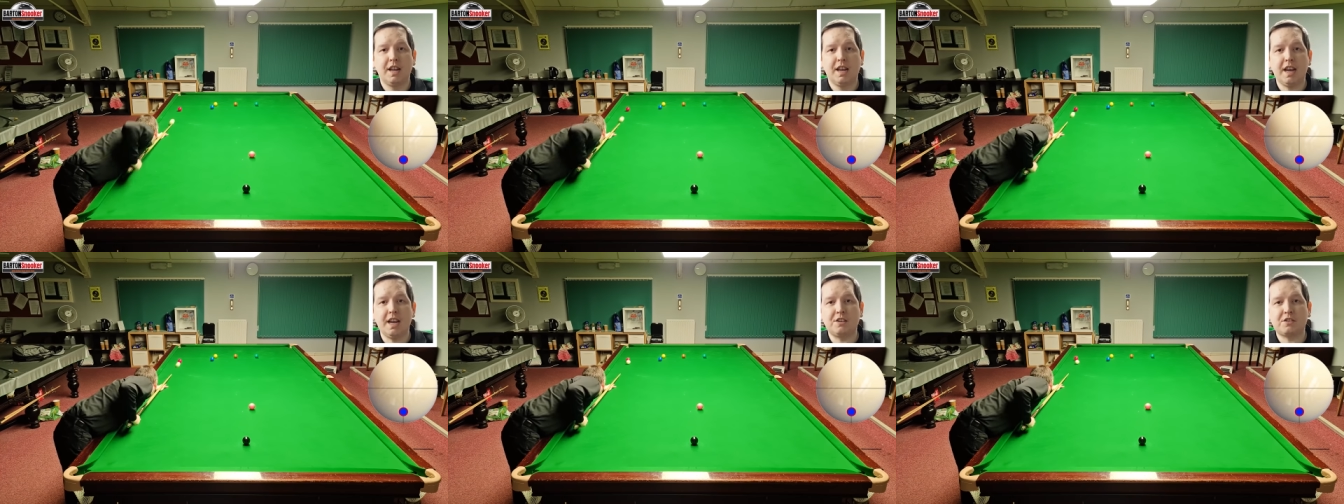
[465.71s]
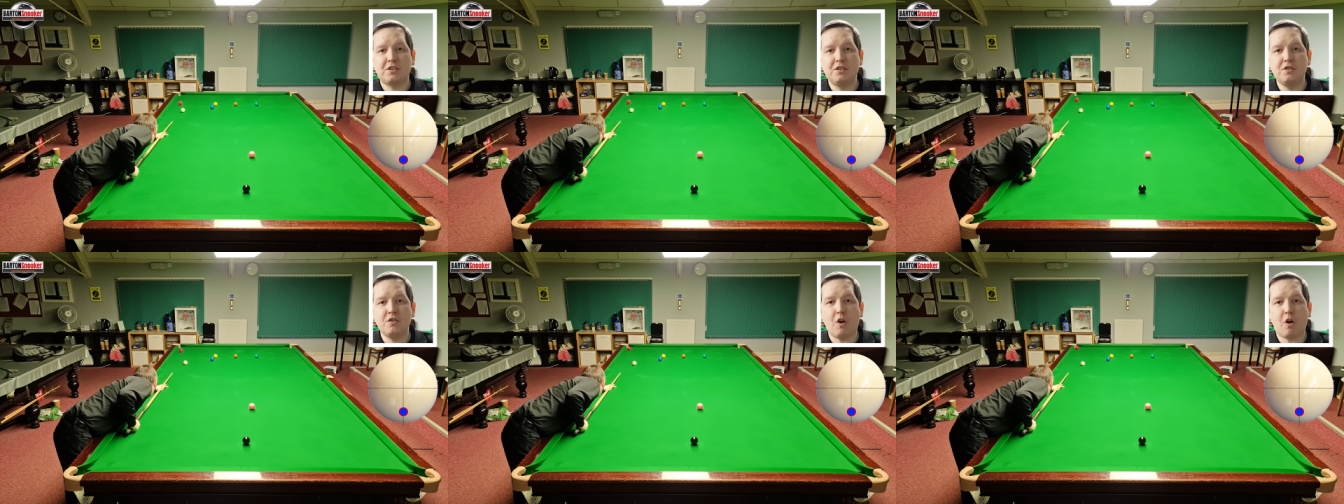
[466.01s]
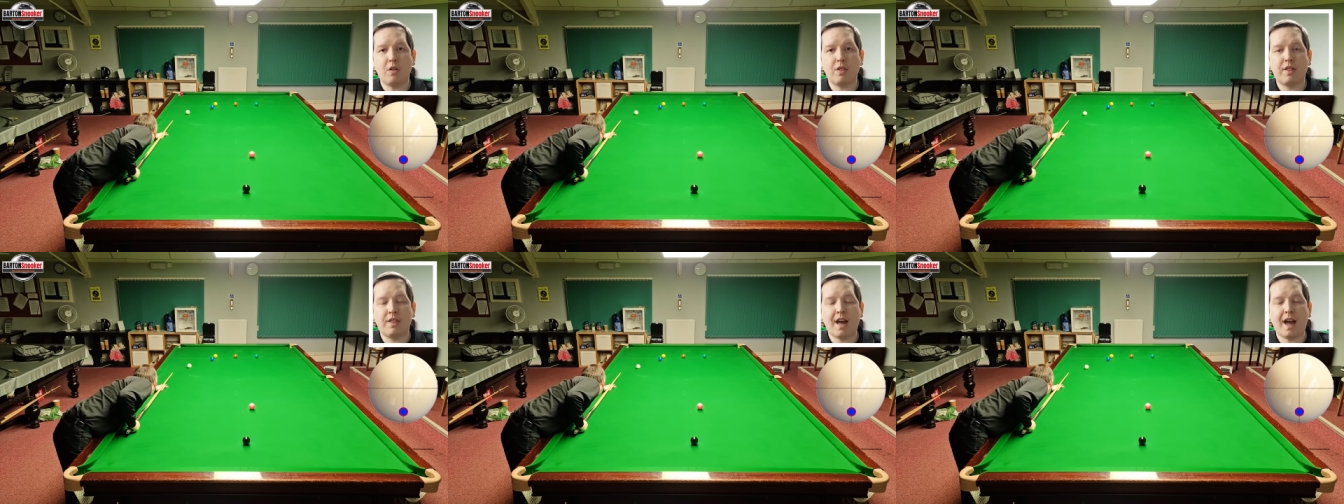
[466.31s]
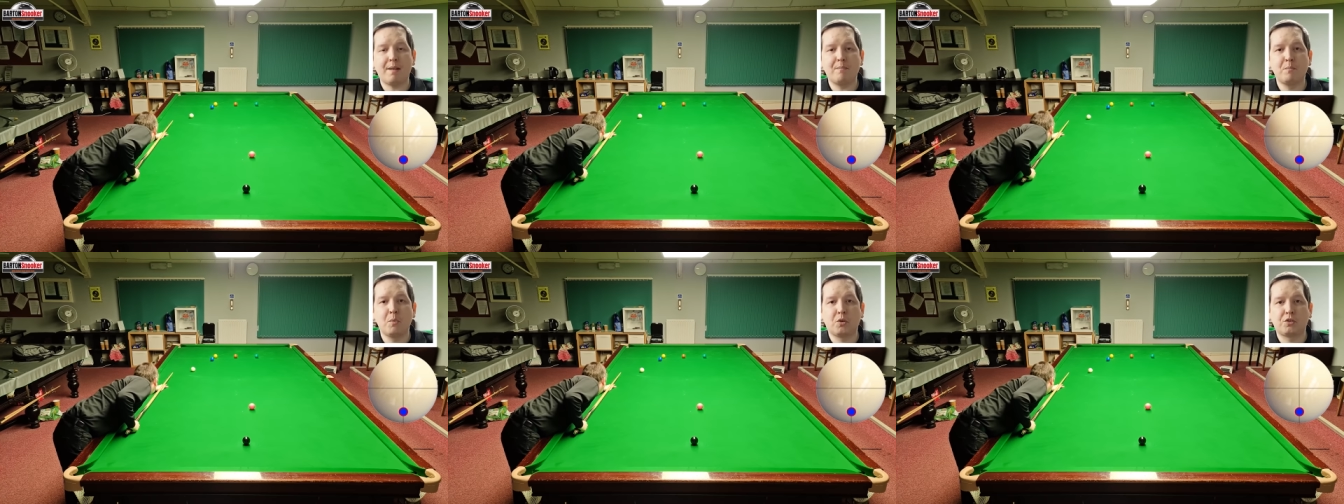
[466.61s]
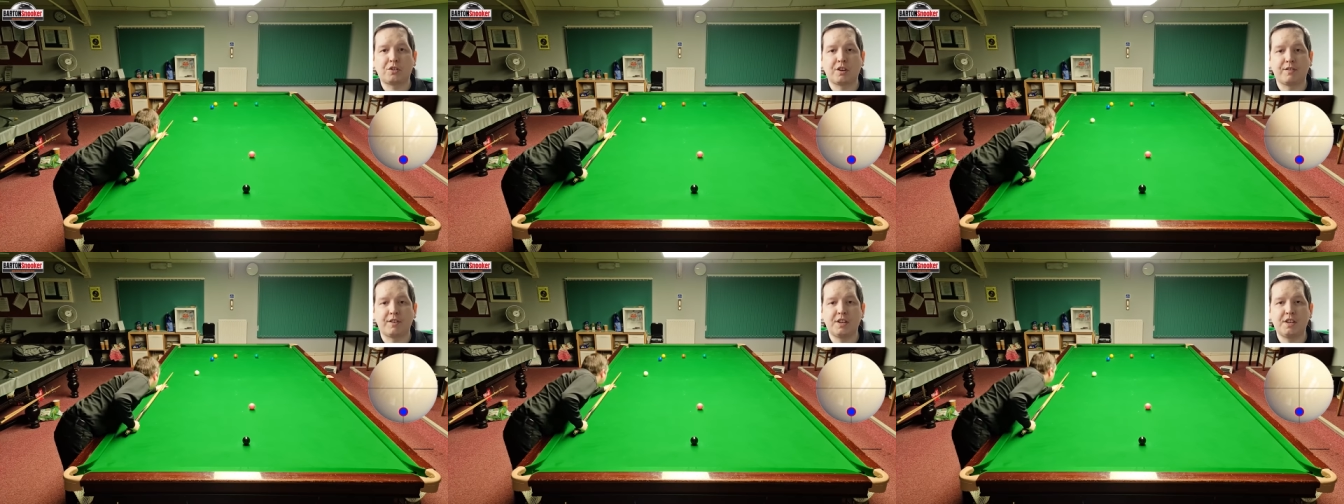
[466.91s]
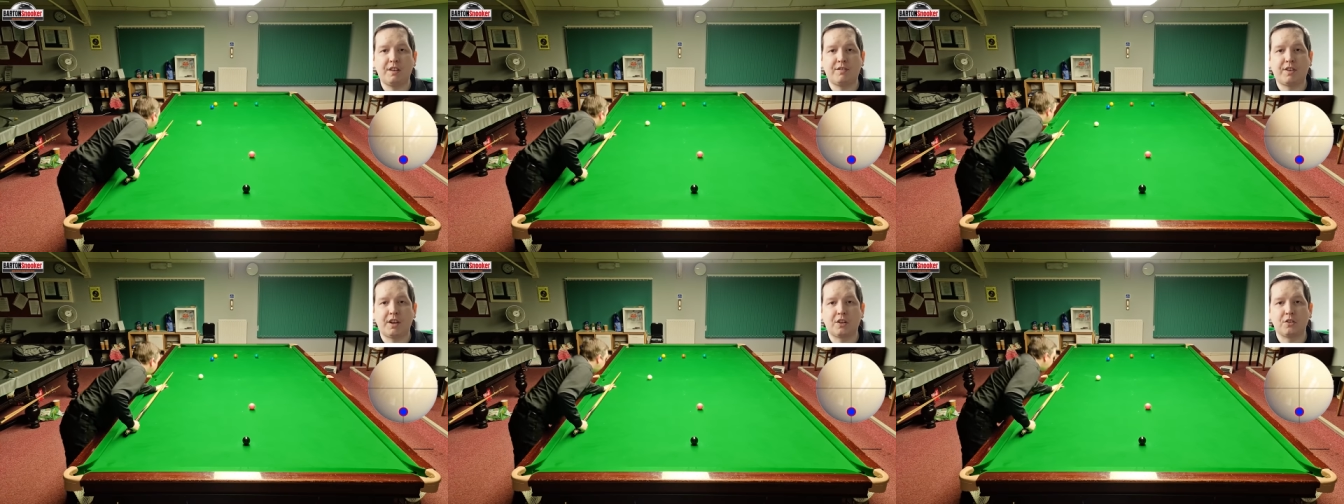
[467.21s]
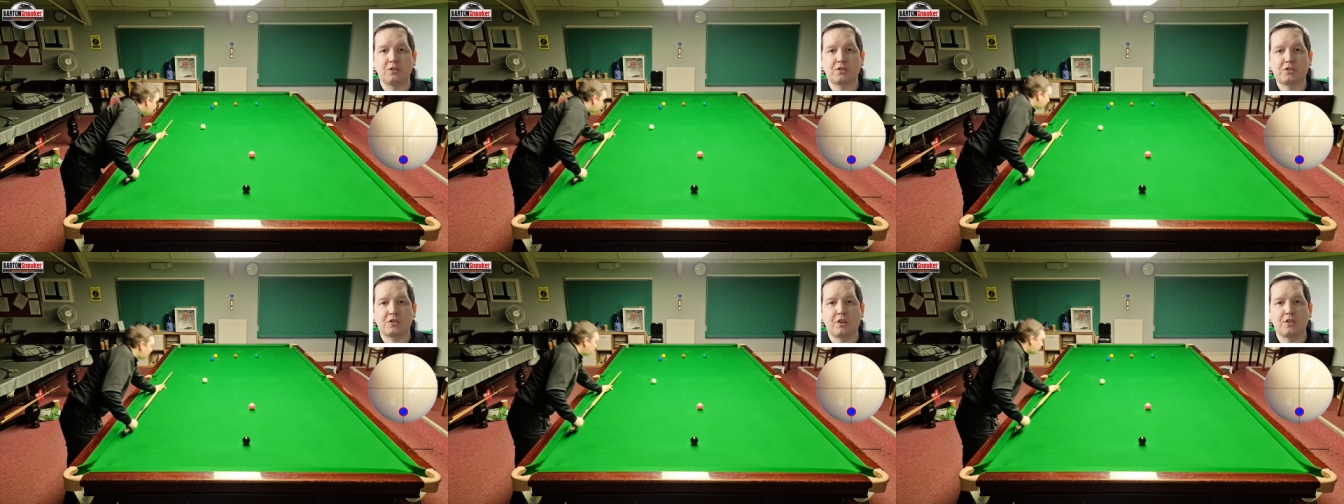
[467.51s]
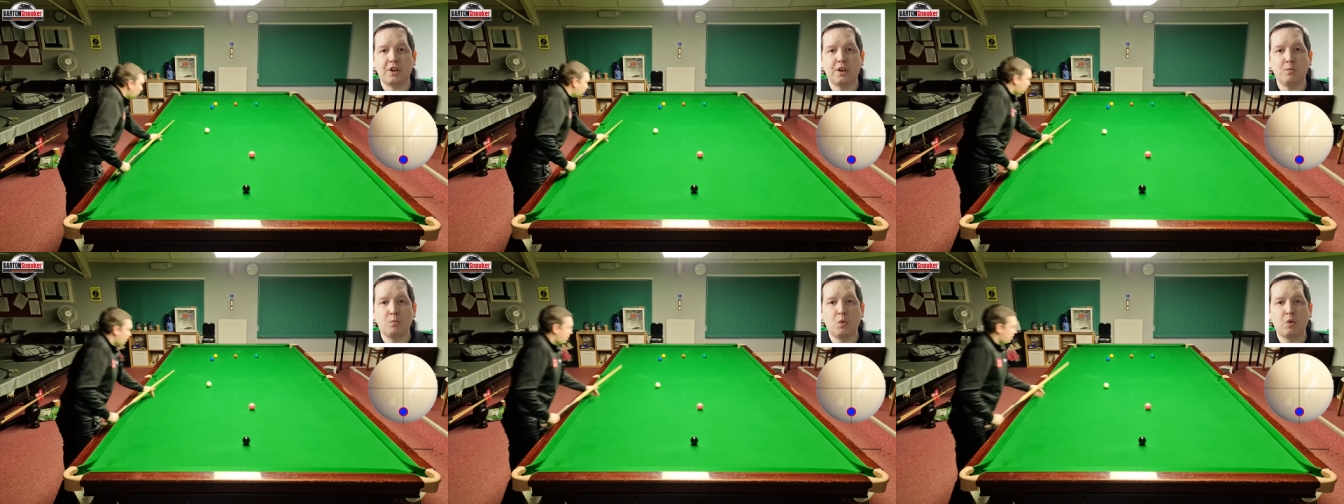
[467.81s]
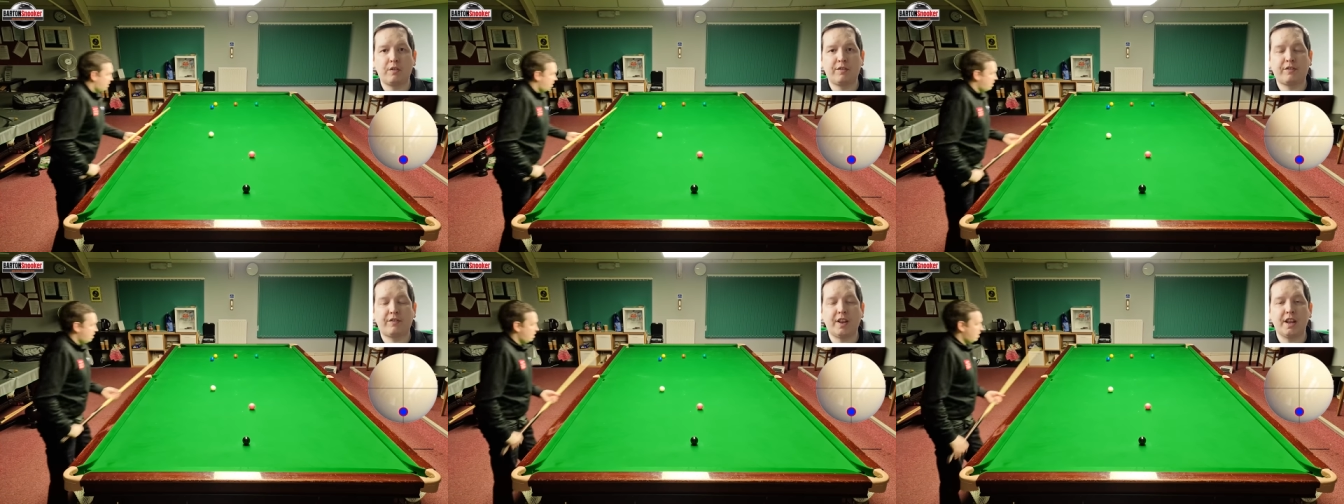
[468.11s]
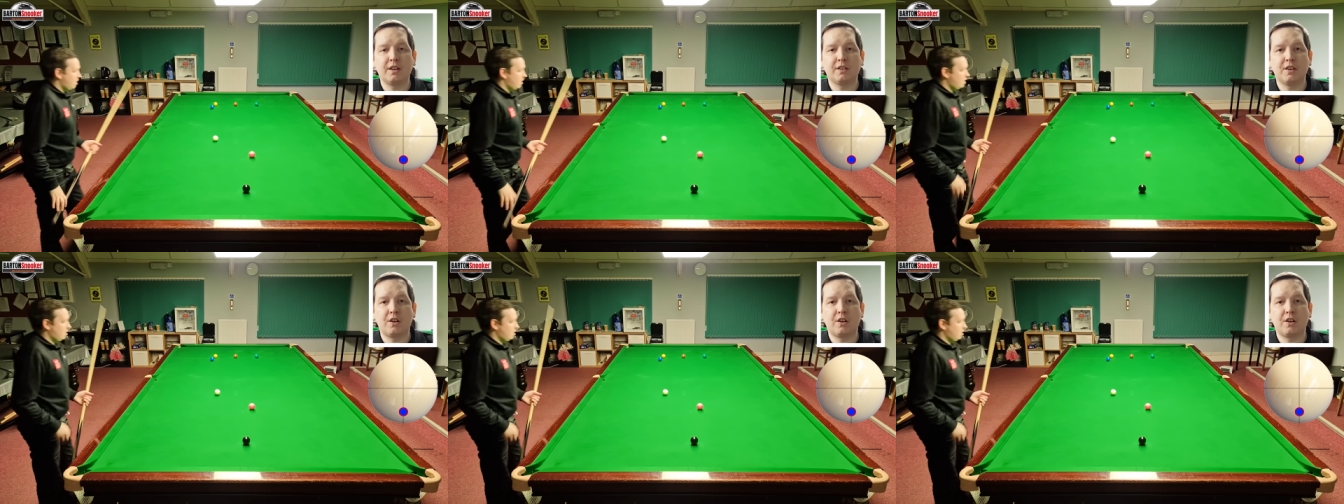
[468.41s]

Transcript: it's not that much of a difficult shot. You would feel